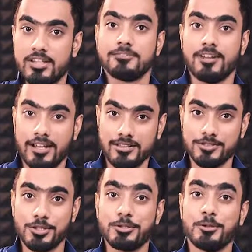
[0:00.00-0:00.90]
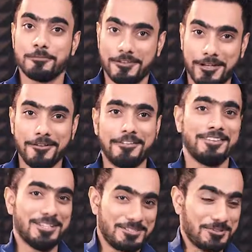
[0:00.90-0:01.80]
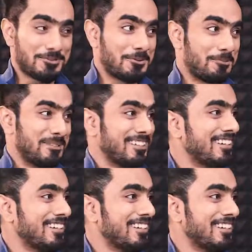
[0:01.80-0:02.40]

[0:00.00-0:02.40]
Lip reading: A file. So you go to File and then choose Open.